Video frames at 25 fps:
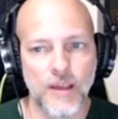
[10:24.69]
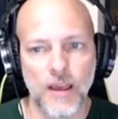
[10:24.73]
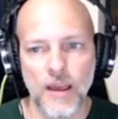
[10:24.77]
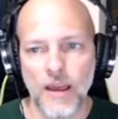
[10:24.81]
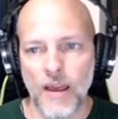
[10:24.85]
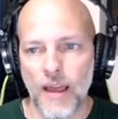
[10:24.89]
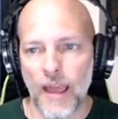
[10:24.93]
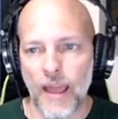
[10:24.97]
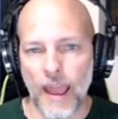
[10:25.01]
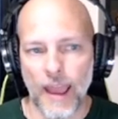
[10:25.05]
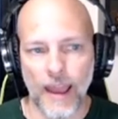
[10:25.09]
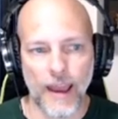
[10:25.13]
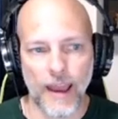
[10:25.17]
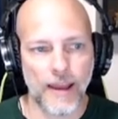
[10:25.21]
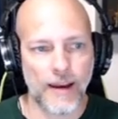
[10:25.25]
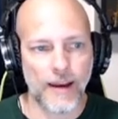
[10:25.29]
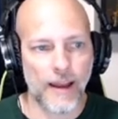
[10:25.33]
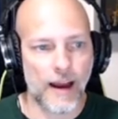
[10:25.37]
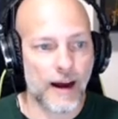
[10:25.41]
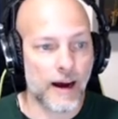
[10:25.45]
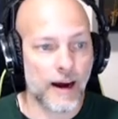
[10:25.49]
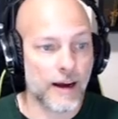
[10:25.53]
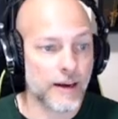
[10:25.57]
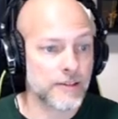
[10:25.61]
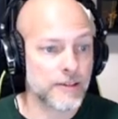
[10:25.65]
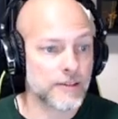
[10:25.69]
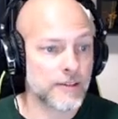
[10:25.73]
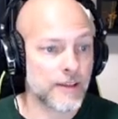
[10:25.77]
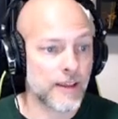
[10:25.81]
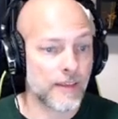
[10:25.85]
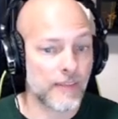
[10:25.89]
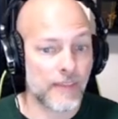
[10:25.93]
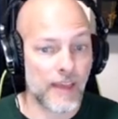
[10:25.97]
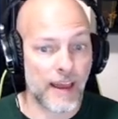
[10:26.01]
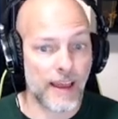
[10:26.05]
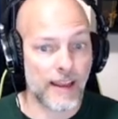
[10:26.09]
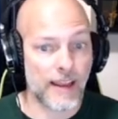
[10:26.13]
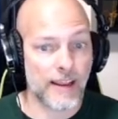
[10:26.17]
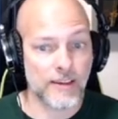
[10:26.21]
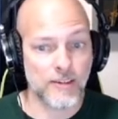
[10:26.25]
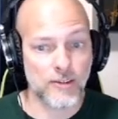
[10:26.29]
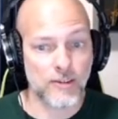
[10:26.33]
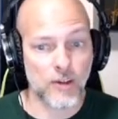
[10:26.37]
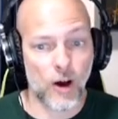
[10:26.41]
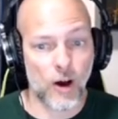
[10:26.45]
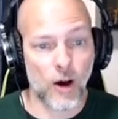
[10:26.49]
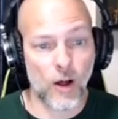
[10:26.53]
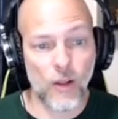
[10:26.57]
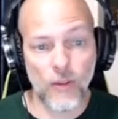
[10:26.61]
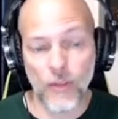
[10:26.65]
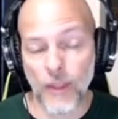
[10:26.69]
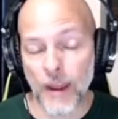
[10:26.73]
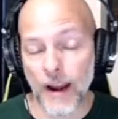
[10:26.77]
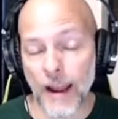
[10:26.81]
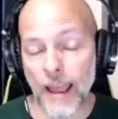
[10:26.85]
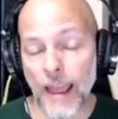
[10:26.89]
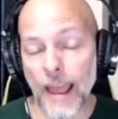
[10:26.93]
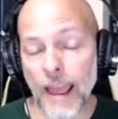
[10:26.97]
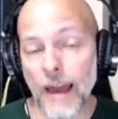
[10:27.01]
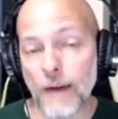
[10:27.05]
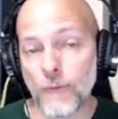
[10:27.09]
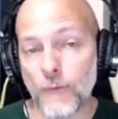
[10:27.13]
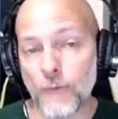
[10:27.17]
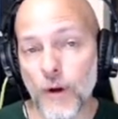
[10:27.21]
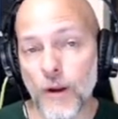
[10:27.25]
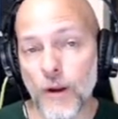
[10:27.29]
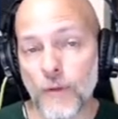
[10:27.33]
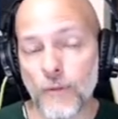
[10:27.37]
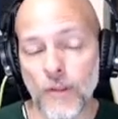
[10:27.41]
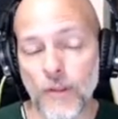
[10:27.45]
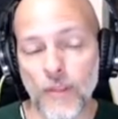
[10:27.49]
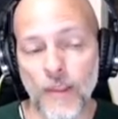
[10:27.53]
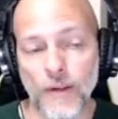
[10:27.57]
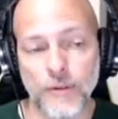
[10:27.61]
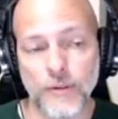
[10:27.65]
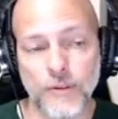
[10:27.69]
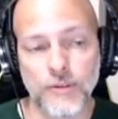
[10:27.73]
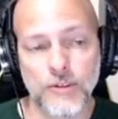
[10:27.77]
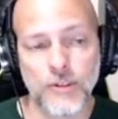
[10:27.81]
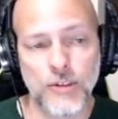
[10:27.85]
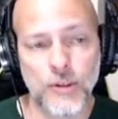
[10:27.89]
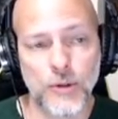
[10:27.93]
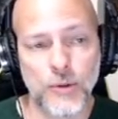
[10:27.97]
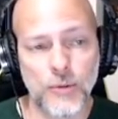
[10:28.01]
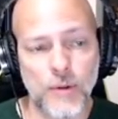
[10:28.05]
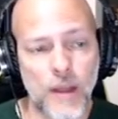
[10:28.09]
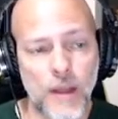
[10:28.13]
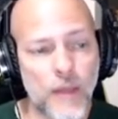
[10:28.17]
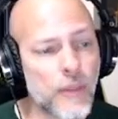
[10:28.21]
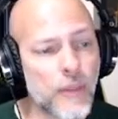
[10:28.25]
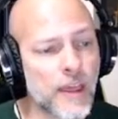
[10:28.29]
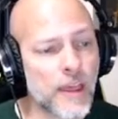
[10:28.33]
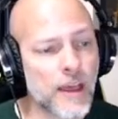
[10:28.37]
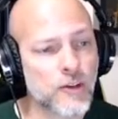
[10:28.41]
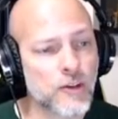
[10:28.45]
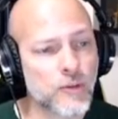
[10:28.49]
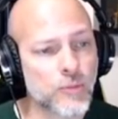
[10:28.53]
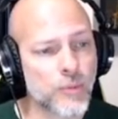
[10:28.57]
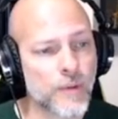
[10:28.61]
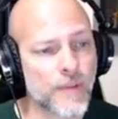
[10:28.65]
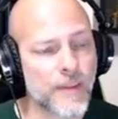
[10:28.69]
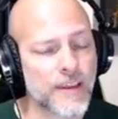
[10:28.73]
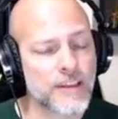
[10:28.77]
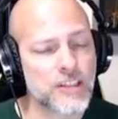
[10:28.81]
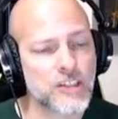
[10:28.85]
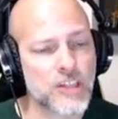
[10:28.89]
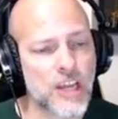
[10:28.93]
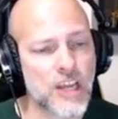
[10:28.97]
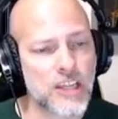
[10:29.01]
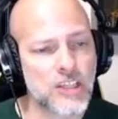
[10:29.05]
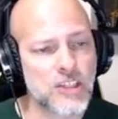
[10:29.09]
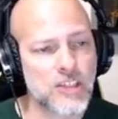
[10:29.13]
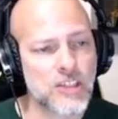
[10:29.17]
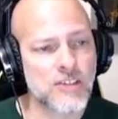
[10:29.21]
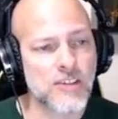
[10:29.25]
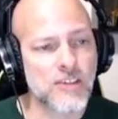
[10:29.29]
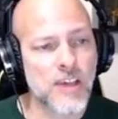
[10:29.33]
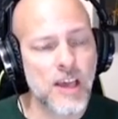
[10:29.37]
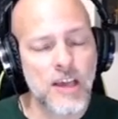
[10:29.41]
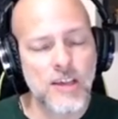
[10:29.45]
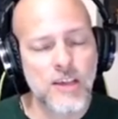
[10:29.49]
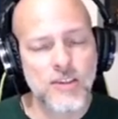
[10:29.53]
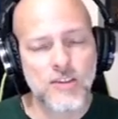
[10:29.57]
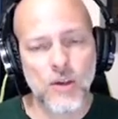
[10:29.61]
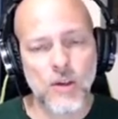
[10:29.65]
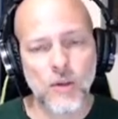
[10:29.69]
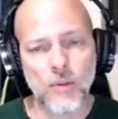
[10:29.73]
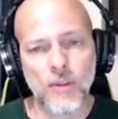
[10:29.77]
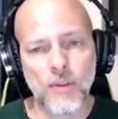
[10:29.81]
And honestly, that is all that I have for you for level 2. Nothing else really changes, so let's